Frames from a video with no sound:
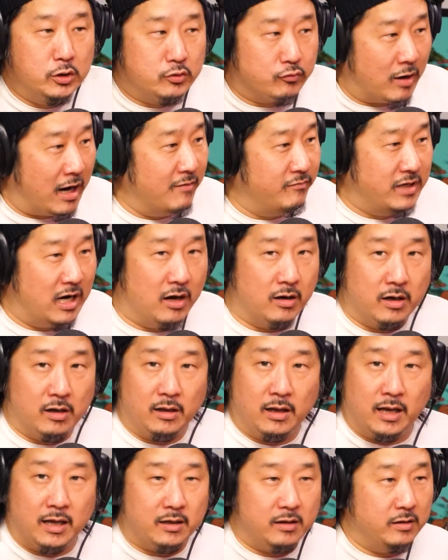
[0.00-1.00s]
drive down
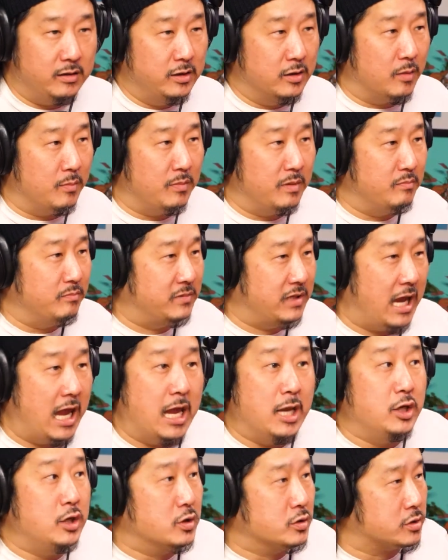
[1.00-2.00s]

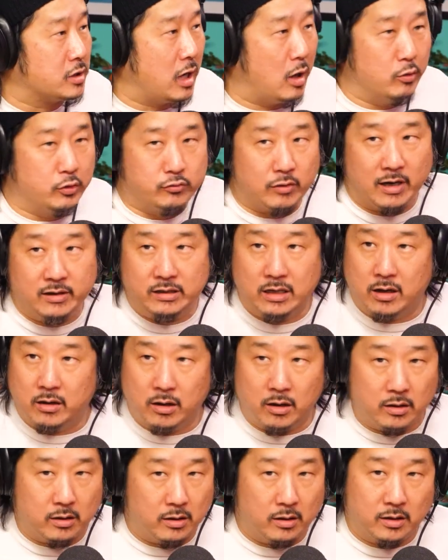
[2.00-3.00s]
10 years ago, I would drive down
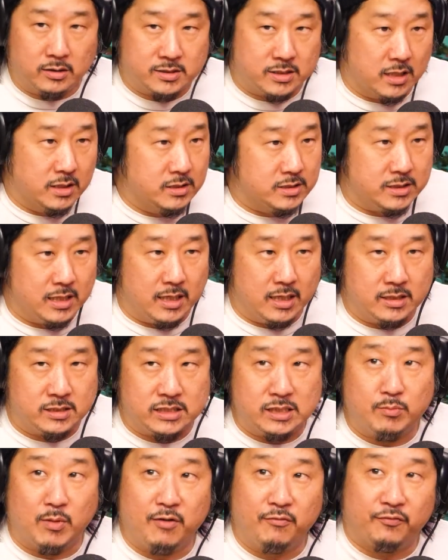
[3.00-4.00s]
a sunset and
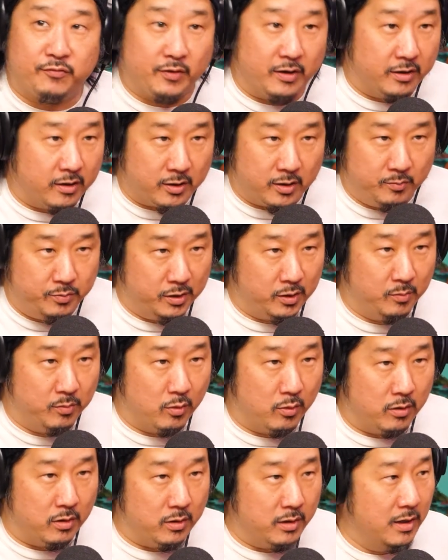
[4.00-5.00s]
see my friend on a
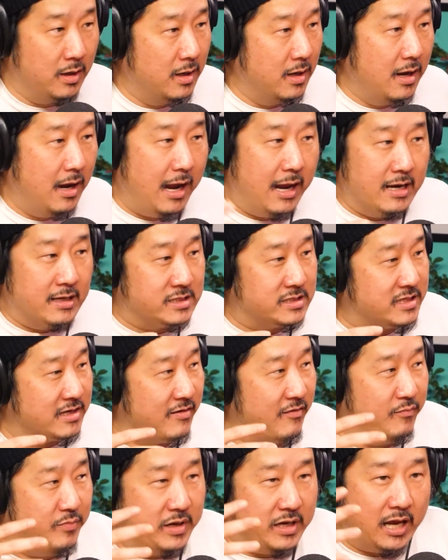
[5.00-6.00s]
billboard. And instead
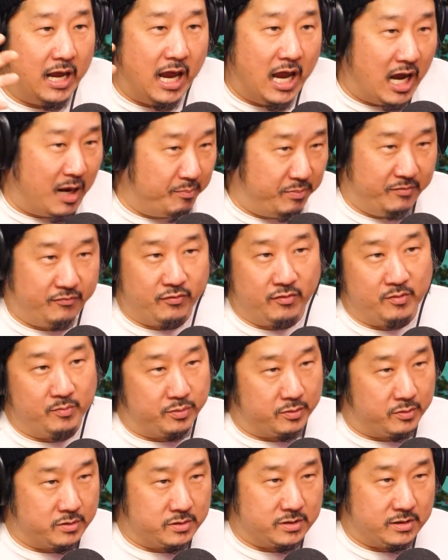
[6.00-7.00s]
of being happy for the
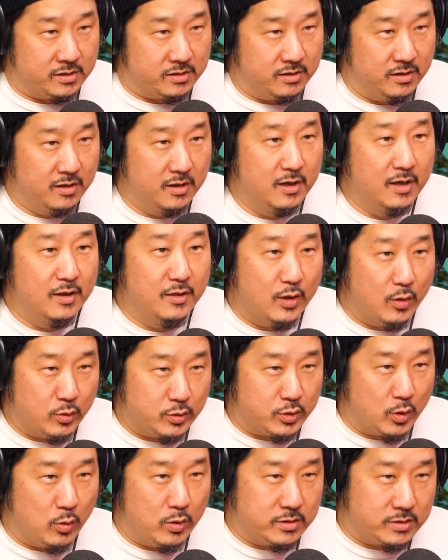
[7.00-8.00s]
person, there
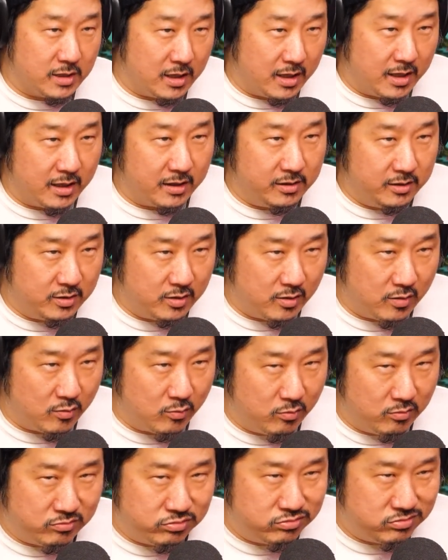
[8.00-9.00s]
was always like,
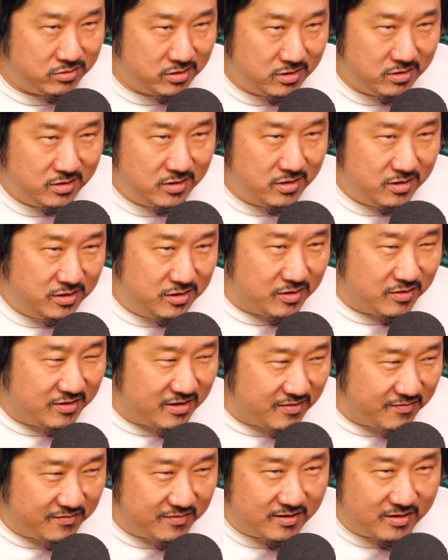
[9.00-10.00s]
how
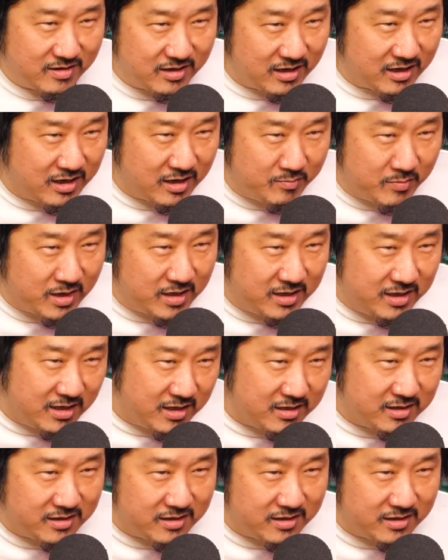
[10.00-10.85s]
come I can't